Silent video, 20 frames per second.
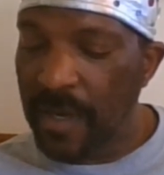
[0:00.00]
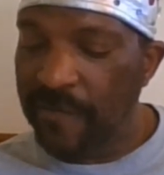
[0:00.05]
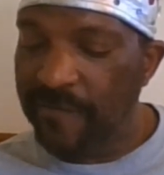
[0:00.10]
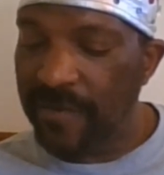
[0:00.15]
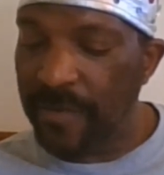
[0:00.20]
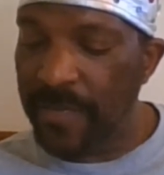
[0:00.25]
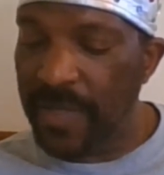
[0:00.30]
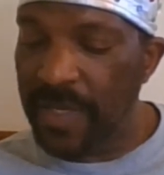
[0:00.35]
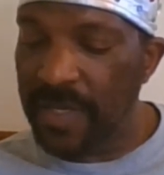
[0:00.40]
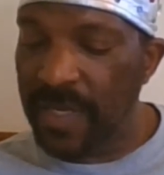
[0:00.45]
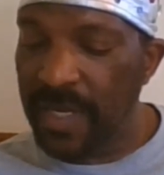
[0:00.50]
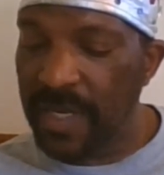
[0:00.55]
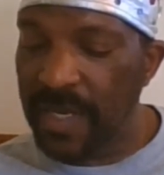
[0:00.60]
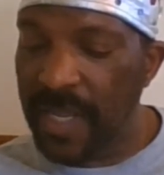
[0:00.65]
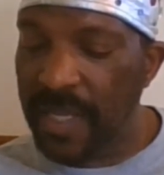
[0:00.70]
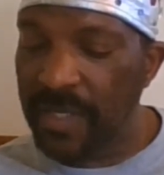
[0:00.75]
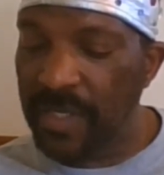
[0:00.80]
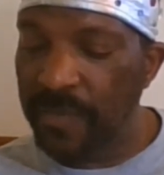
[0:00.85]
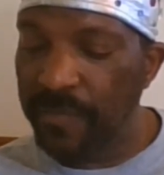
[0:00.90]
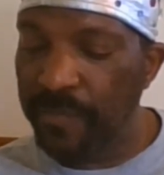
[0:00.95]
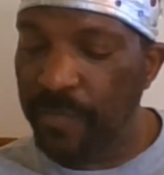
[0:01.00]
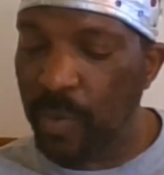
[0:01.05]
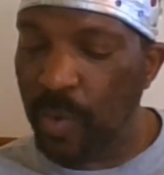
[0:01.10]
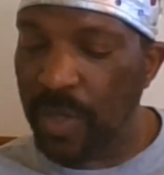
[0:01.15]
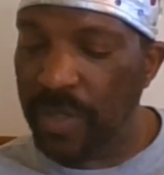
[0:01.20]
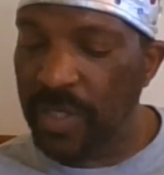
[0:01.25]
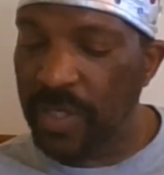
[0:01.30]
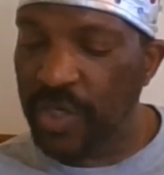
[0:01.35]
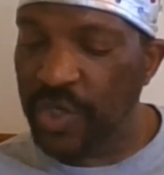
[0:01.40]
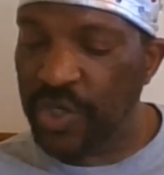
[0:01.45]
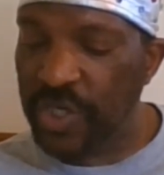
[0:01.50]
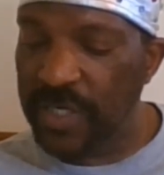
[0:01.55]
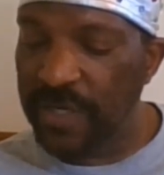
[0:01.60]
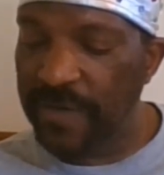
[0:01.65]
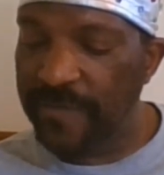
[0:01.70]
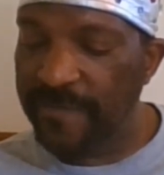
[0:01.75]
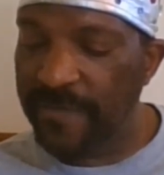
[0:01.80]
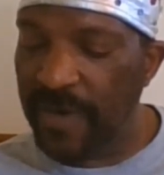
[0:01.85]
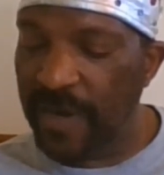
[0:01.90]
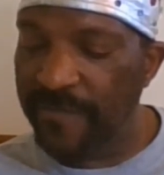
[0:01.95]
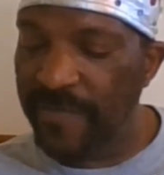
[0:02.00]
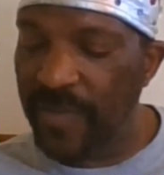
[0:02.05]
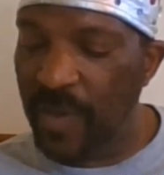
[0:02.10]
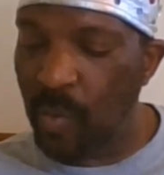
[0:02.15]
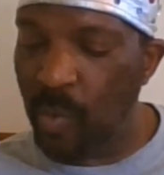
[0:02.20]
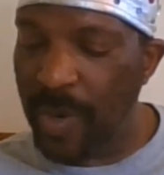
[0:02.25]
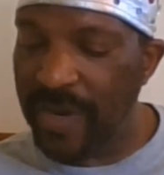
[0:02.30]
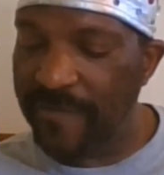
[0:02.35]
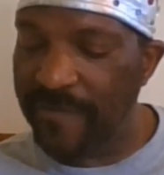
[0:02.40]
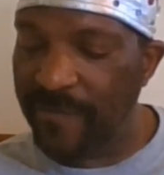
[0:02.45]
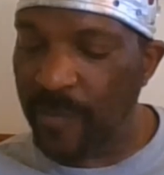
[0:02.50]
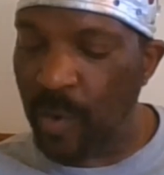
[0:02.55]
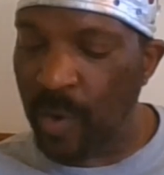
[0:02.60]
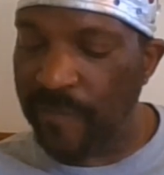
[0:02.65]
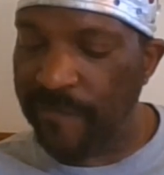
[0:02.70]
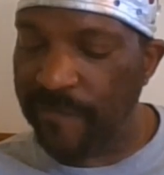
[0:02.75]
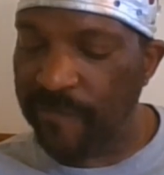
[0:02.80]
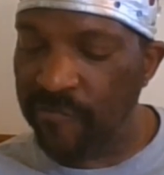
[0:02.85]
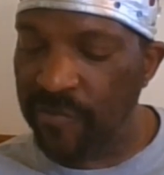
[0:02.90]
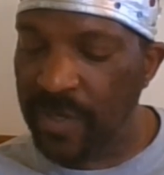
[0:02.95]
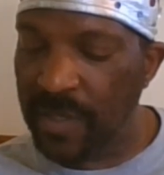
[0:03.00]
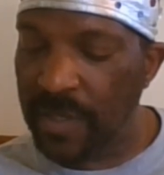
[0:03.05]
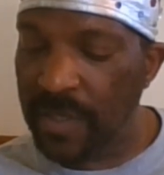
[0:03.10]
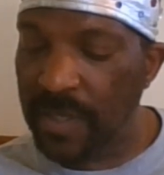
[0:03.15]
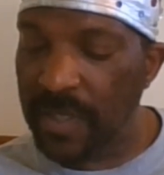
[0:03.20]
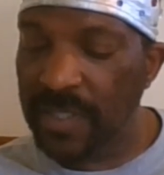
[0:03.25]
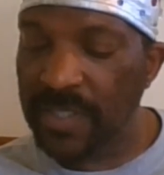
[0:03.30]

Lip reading: from the day that ye bought the sheaf of the wave offering,